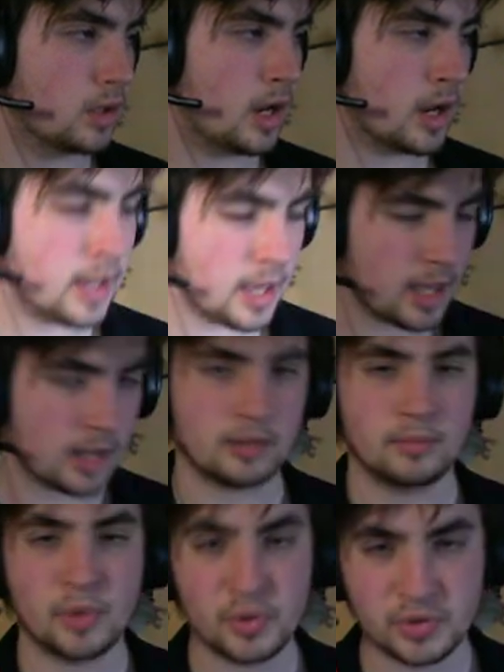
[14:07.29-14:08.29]
Again,
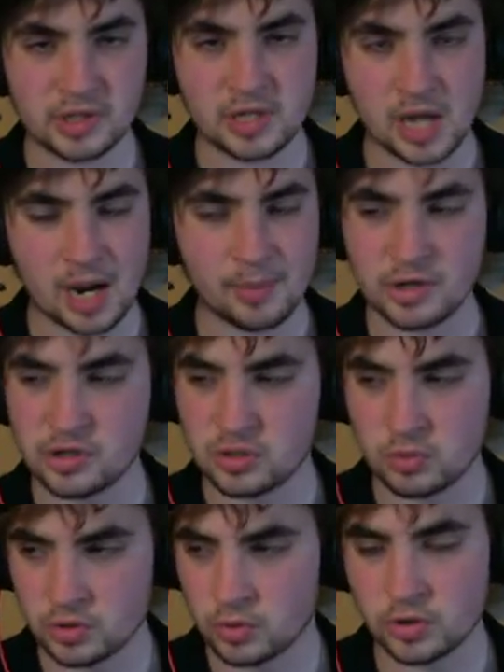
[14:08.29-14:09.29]
most of the time I just
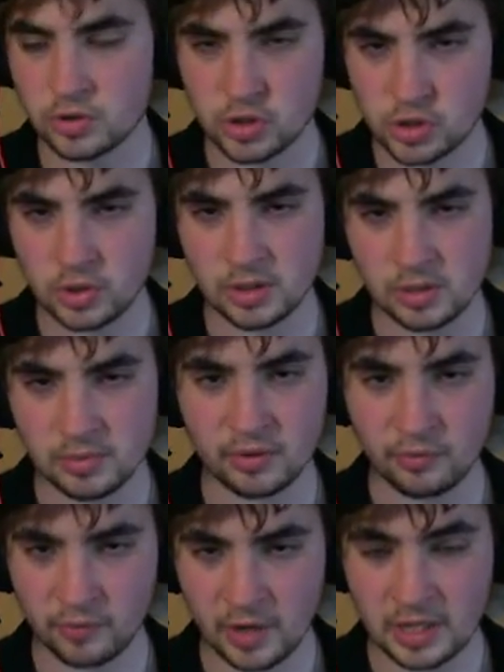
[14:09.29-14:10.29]
resort to shooting them in
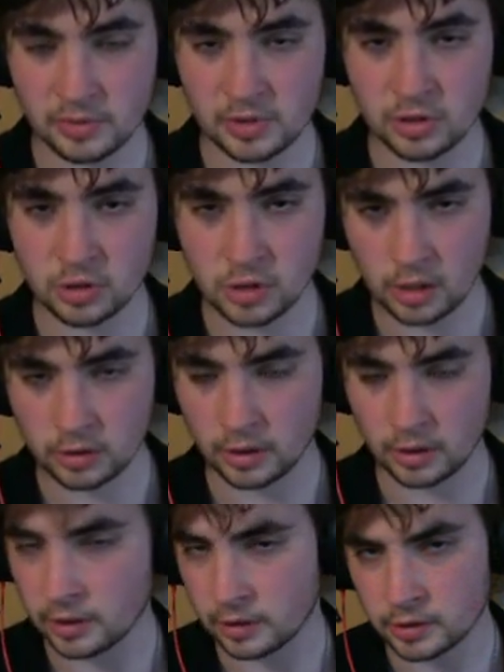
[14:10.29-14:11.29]
the face with a
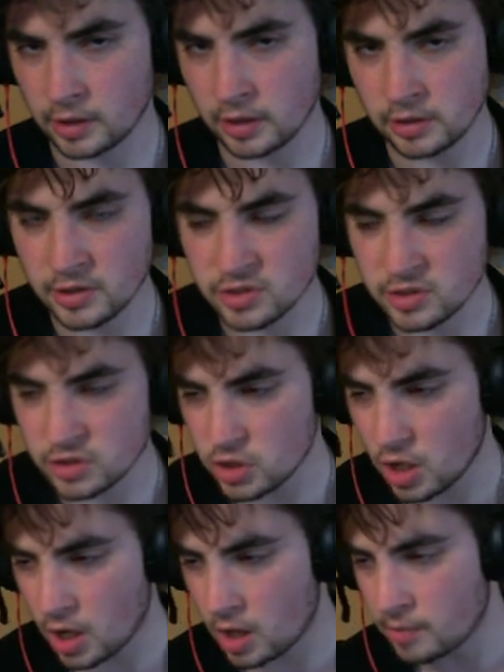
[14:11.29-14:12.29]
shotgun, and it does the
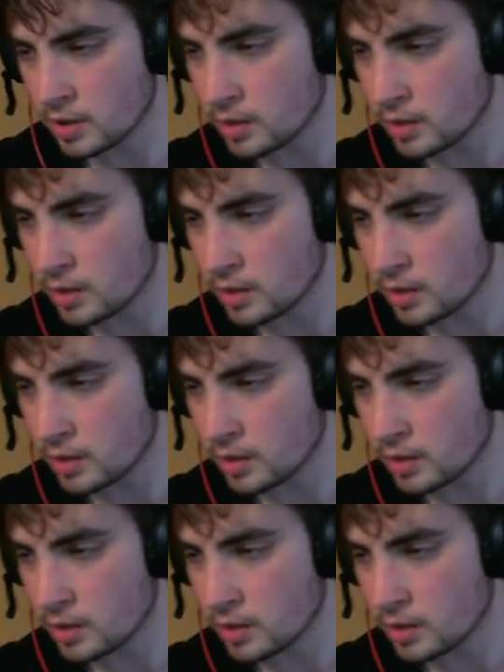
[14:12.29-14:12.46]
job.